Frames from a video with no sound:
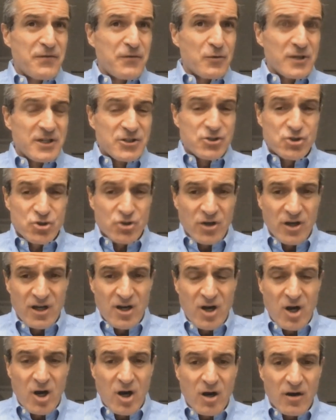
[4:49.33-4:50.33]
fully
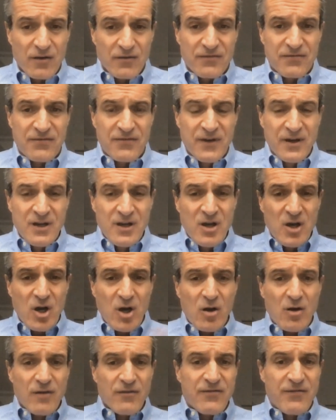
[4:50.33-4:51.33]
sure of
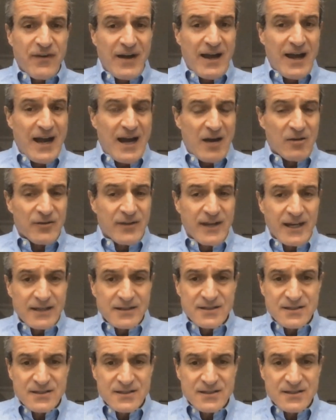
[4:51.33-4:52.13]
how